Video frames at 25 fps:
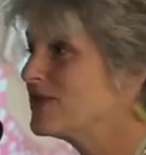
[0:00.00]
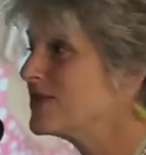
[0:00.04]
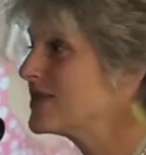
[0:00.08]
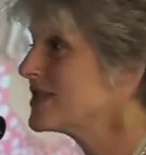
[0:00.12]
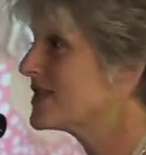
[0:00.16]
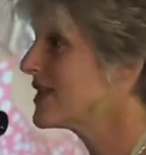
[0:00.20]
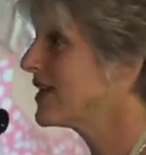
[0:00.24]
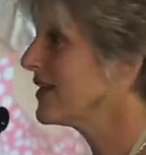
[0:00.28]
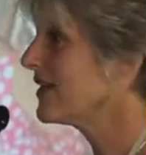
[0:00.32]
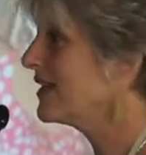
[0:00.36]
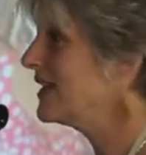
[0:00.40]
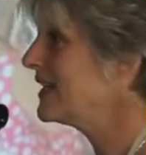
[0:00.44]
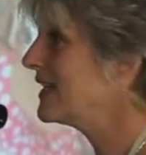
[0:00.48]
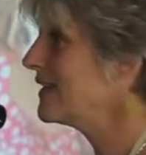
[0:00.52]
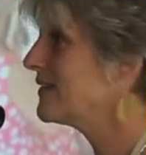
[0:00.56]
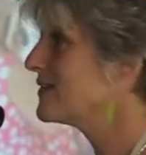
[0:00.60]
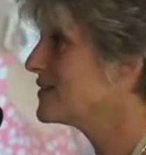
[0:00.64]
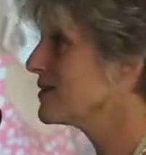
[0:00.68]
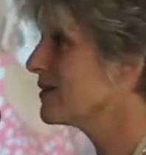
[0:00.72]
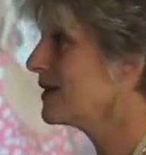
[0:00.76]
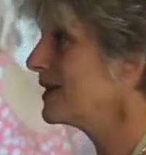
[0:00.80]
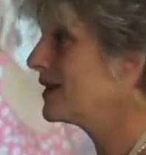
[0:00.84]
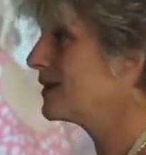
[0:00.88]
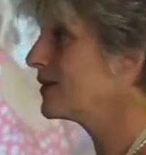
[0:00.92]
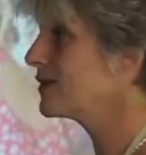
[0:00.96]
you start, he
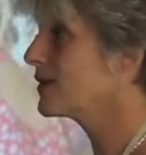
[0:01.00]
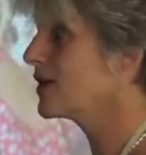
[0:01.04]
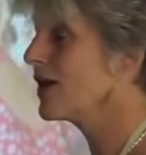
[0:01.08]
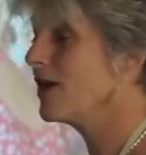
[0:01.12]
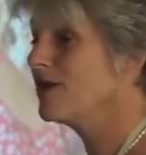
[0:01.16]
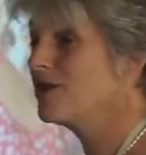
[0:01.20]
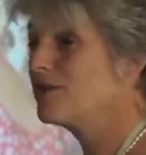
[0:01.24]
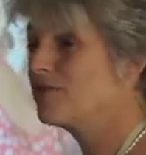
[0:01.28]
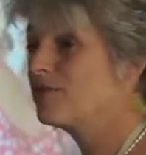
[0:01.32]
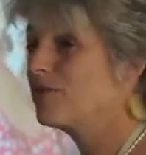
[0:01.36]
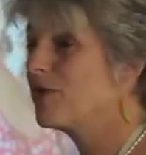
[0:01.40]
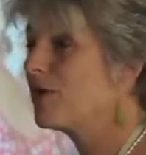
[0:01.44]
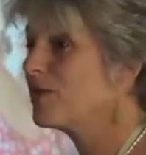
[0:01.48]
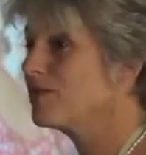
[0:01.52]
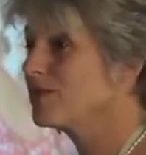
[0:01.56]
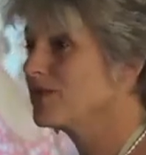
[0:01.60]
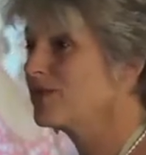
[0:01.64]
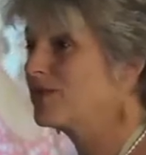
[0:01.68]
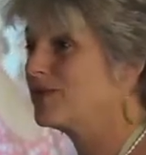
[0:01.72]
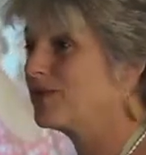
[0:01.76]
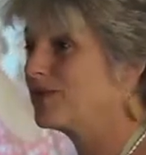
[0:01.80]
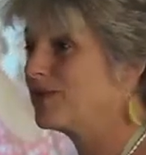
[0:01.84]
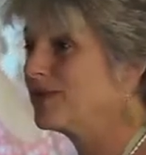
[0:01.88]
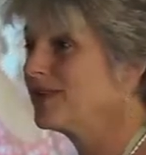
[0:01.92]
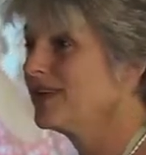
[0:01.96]
gives you a little cone of
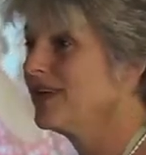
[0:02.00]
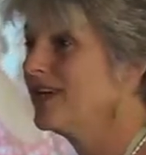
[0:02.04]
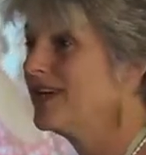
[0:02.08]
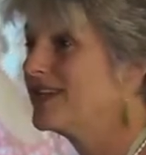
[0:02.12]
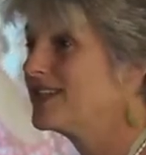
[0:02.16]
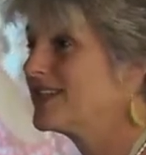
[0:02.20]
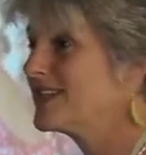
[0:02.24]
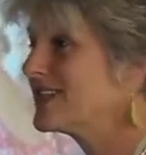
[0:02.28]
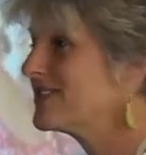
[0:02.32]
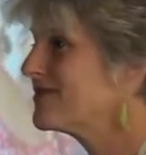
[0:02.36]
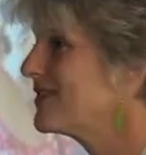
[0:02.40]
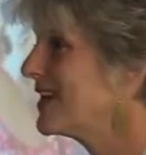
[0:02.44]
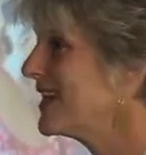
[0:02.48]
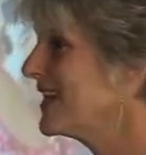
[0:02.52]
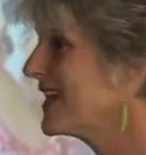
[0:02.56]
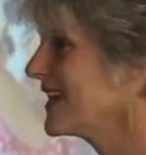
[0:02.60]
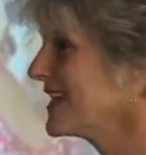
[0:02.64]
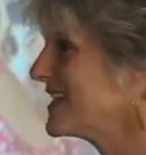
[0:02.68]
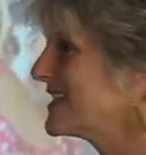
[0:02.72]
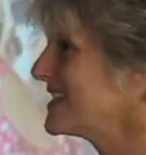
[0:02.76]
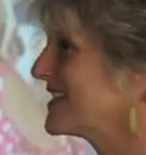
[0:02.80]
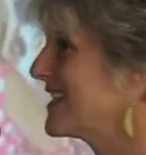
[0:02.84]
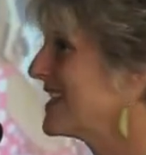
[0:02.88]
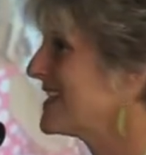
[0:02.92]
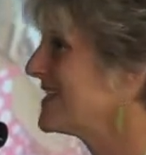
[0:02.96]
popcorn. So there's a really
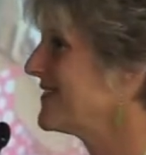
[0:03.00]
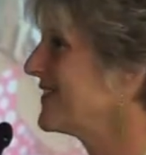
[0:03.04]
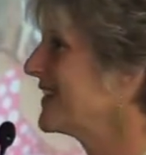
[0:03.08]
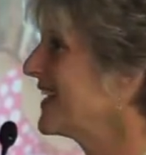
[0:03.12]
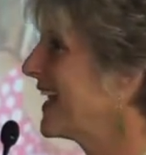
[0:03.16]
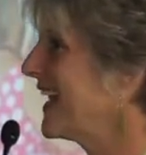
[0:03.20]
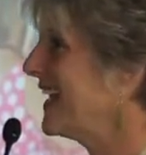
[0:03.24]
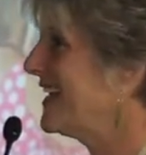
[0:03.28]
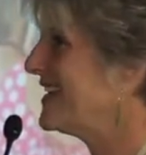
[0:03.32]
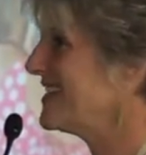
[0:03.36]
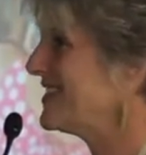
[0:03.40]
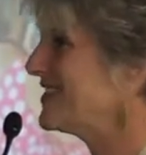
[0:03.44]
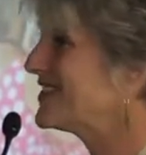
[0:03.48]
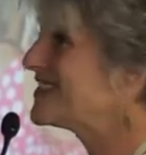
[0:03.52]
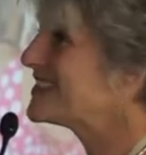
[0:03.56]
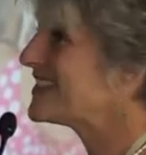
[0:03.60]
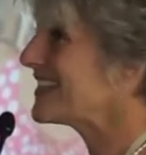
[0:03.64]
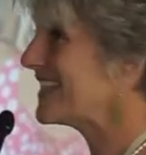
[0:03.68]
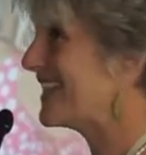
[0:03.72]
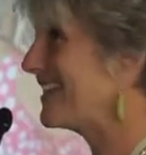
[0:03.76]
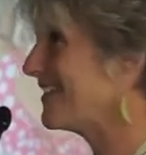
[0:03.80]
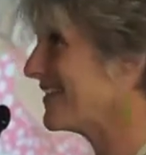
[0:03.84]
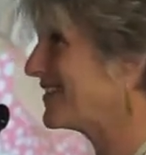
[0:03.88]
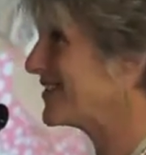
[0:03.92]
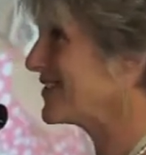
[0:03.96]
nice sense of occasion. You
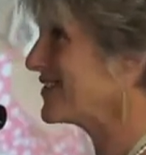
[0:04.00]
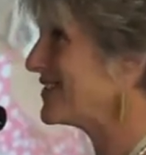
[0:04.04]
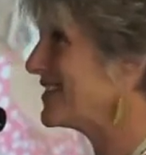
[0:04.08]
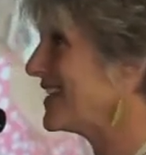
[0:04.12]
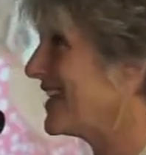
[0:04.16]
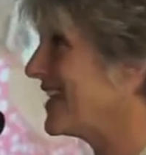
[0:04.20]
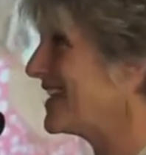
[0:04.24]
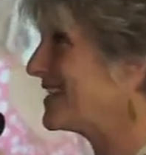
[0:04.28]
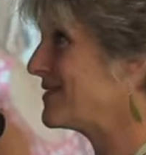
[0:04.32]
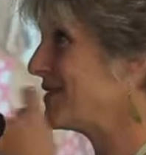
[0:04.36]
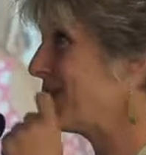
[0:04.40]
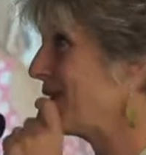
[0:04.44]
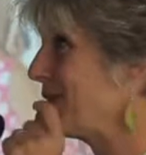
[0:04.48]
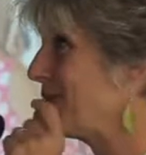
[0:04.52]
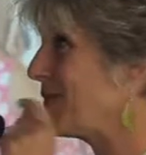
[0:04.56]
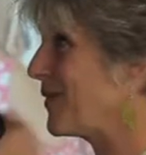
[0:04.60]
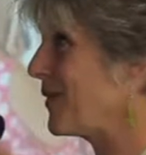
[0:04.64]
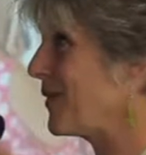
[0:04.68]
sit there on the chairs with your